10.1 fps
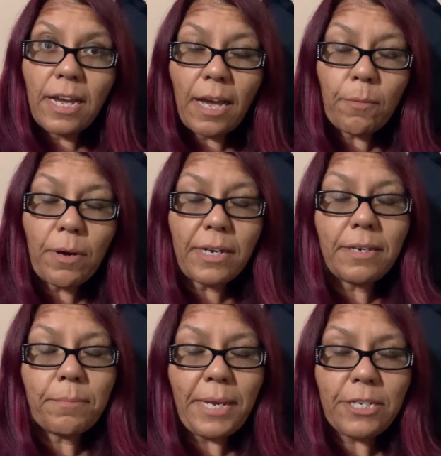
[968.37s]
I wanted
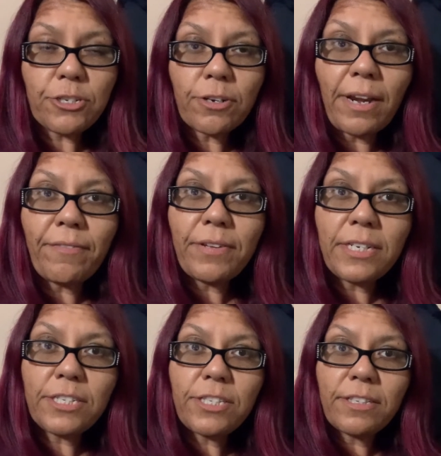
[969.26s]
to make sure I
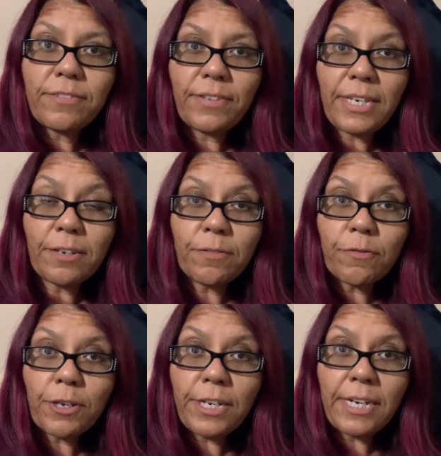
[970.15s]
finished this video
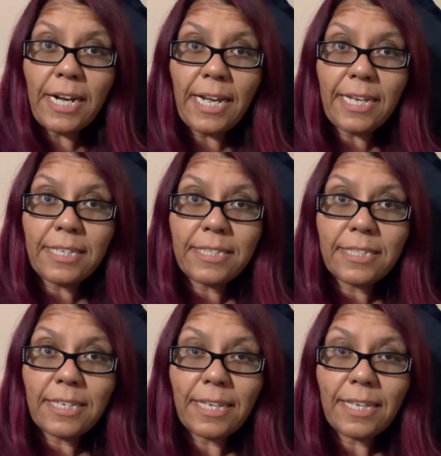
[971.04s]
for you guys.